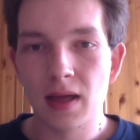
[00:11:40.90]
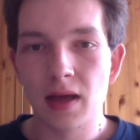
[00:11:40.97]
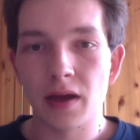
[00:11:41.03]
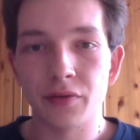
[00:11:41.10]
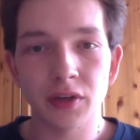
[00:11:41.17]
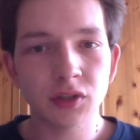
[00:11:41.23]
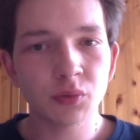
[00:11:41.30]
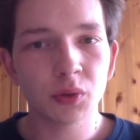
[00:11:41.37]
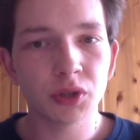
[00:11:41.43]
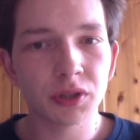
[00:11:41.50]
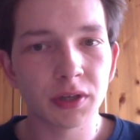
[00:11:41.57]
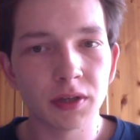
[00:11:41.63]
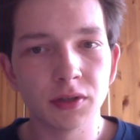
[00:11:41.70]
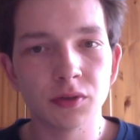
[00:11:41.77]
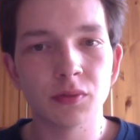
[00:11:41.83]
And that's what you're
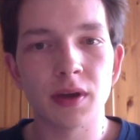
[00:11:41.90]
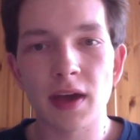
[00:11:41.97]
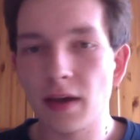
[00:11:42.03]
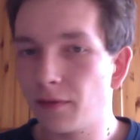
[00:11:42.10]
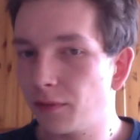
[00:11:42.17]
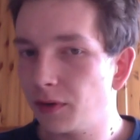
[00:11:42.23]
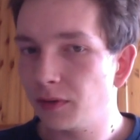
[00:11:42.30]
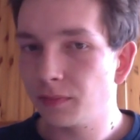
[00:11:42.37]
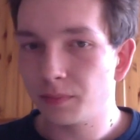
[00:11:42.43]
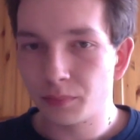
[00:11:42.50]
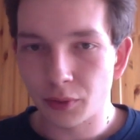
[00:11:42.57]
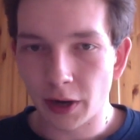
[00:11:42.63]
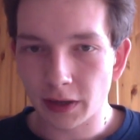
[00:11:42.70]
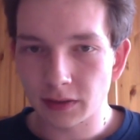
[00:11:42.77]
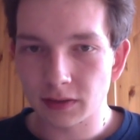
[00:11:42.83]
gonna do every
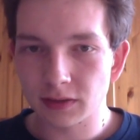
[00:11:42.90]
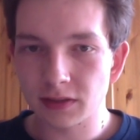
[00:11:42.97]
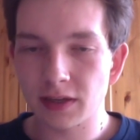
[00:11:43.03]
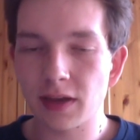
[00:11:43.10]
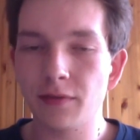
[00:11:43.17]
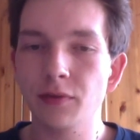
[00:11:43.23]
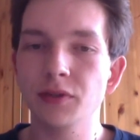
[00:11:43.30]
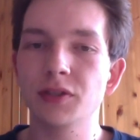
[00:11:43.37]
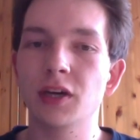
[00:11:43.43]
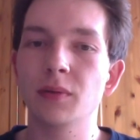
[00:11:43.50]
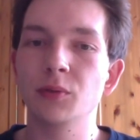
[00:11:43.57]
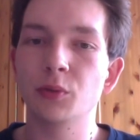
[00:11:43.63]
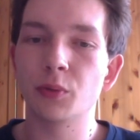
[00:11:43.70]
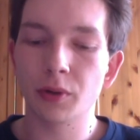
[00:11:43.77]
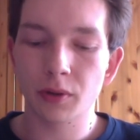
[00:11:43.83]
practice. Every
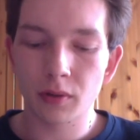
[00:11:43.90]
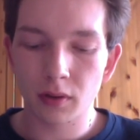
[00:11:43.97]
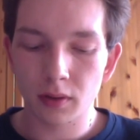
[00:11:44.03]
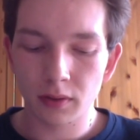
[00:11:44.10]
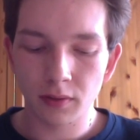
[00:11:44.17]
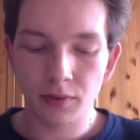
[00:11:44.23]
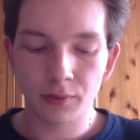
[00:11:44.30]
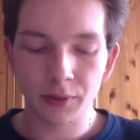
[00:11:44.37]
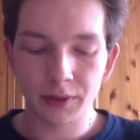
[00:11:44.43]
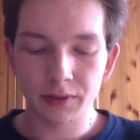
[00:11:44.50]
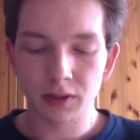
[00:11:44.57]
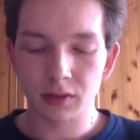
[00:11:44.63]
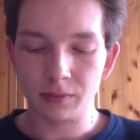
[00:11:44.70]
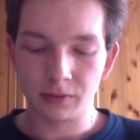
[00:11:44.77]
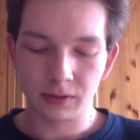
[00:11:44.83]
time you work on 3
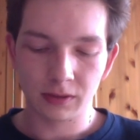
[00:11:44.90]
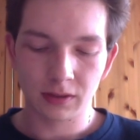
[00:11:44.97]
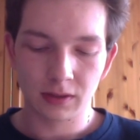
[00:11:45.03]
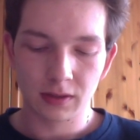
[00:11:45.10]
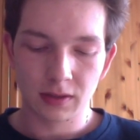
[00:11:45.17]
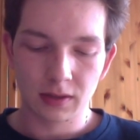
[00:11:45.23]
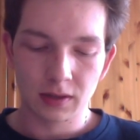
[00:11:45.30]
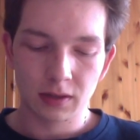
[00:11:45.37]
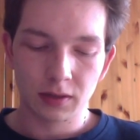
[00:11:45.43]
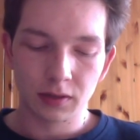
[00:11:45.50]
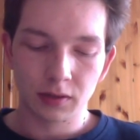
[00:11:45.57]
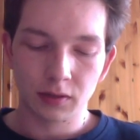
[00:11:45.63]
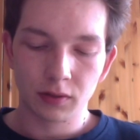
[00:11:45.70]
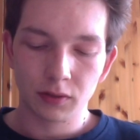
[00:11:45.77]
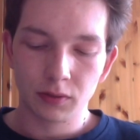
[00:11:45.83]
clubs,
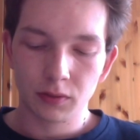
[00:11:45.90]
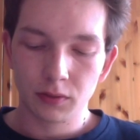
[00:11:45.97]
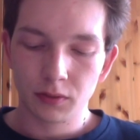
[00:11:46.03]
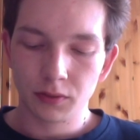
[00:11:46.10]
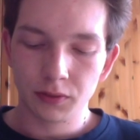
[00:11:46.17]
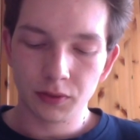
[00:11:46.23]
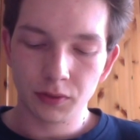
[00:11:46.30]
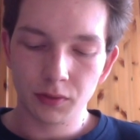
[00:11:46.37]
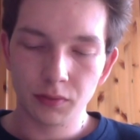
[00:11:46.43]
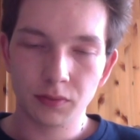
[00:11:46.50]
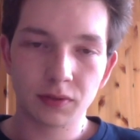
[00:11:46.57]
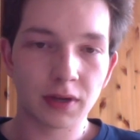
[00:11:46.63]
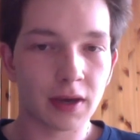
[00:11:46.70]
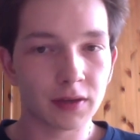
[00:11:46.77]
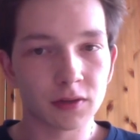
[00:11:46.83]
you
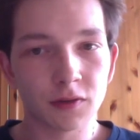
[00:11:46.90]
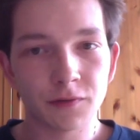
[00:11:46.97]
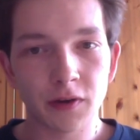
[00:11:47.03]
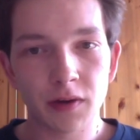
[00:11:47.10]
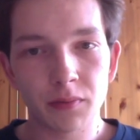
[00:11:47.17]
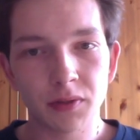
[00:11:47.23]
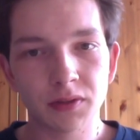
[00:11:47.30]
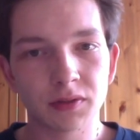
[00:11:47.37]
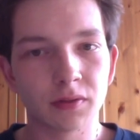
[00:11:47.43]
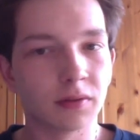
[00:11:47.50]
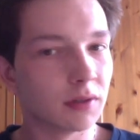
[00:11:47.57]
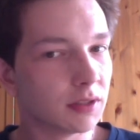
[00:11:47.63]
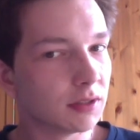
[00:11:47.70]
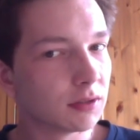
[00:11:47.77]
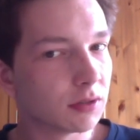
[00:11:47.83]
take your favorite song,
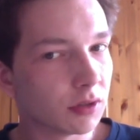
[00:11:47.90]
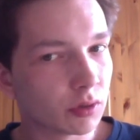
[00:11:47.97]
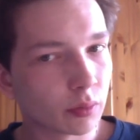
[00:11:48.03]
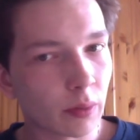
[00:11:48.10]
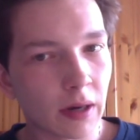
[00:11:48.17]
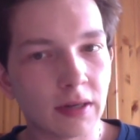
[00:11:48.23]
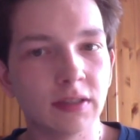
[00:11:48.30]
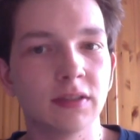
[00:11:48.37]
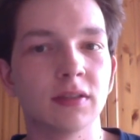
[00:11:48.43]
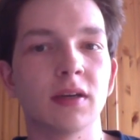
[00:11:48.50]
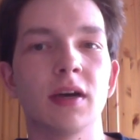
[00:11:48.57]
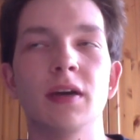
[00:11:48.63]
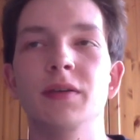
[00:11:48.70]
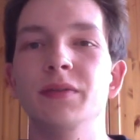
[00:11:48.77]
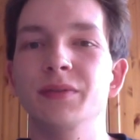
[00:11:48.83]
listen to it twice,
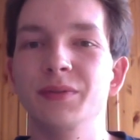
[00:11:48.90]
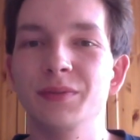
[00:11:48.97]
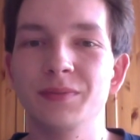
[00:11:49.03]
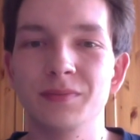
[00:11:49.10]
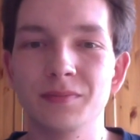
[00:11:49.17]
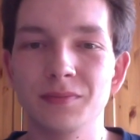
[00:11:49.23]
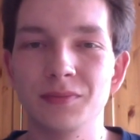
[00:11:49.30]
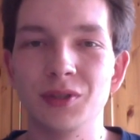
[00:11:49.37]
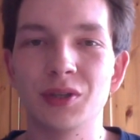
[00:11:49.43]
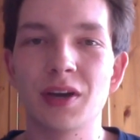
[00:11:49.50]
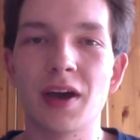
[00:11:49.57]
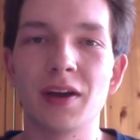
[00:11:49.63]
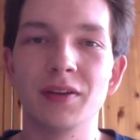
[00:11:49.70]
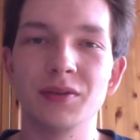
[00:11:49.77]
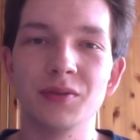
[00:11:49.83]
and you
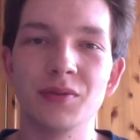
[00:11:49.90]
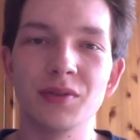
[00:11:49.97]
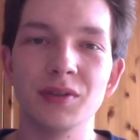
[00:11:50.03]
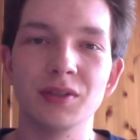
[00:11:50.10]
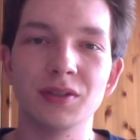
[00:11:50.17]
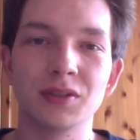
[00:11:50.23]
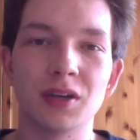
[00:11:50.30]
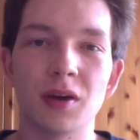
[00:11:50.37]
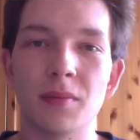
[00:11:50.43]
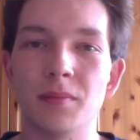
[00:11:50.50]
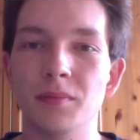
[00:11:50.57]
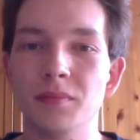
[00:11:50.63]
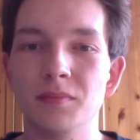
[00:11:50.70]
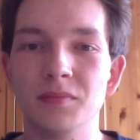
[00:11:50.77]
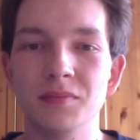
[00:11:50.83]
kind of do these,
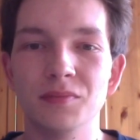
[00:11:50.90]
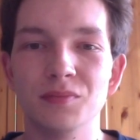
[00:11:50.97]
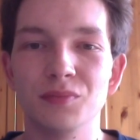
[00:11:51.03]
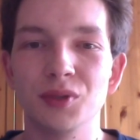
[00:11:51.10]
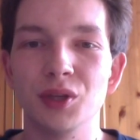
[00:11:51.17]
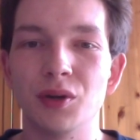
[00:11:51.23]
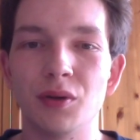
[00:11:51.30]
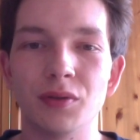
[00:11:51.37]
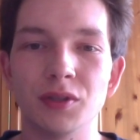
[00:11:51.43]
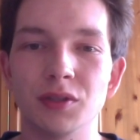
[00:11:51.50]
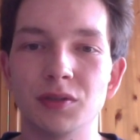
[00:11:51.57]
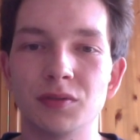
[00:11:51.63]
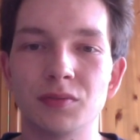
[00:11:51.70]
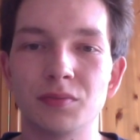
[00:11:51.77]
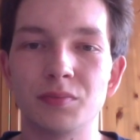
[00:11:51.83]
you know,
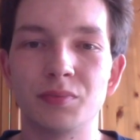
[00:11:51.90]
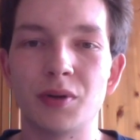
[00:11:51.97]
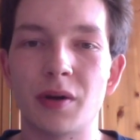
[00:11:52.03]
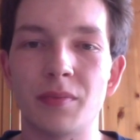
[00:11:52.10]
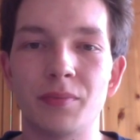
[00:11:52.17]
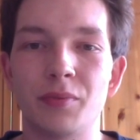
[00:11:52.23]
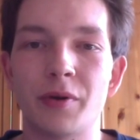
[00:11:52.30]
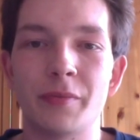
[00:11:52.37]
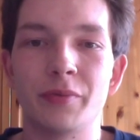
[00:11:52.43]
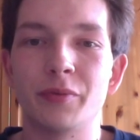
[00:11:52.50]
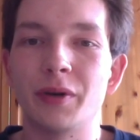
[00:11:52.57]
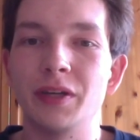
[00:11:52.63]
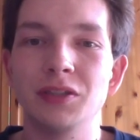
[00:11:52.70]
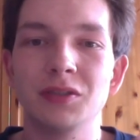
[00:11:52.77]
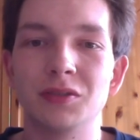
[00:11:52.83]
these
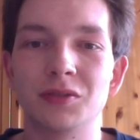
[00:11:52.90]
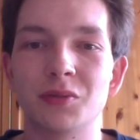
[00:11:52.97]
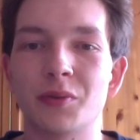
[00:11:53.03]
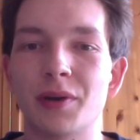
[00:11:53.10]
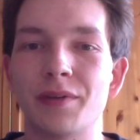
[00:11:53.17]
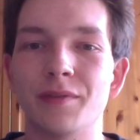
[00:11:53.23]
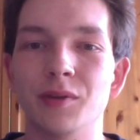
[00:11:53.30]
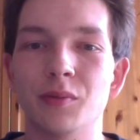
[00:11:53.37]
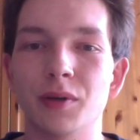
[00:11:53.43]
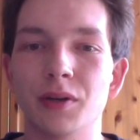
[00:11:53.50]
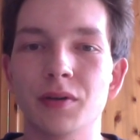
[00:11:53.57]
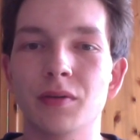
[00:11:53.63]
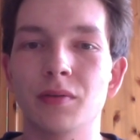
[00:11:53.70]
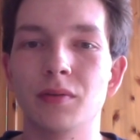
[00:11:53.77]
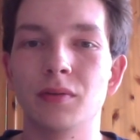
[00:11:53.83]
preparations or whatever you want
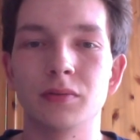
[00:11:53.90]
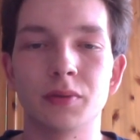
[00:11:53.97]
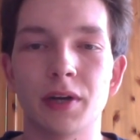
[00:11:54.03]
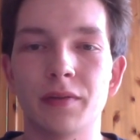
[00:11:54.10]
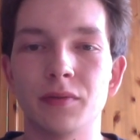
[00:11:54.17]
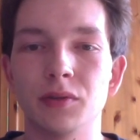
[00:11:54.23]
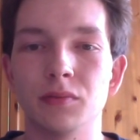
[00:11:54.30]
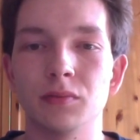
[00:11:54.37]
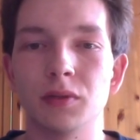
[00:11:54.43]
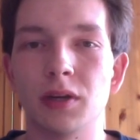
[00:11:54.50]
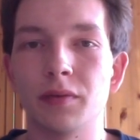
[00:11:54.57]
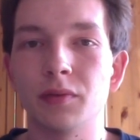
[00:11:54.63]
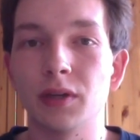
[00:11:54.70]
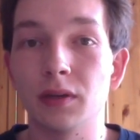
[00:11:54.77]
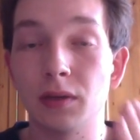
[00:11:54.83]
to call,
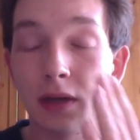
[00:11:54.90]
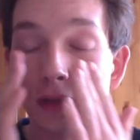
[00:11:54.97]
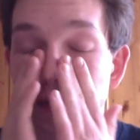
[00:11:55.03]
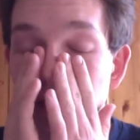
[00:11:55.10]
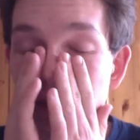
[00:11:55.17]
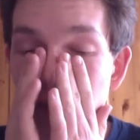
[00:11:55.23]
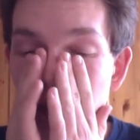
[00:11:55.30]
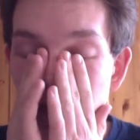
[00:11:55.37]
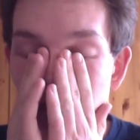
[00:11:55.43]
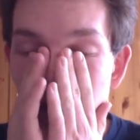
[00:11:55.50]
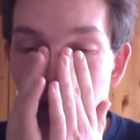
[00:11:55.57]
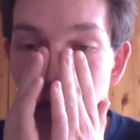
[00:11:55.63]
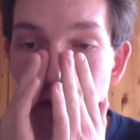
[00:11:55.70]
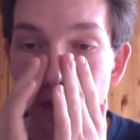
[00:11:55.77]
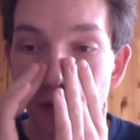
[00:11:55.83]
whatever else you might want
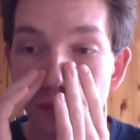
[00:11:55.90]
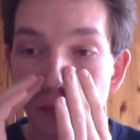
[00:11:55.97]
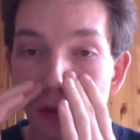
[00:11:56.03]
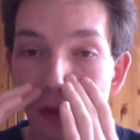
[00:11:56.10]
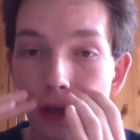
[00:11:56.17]
to call them.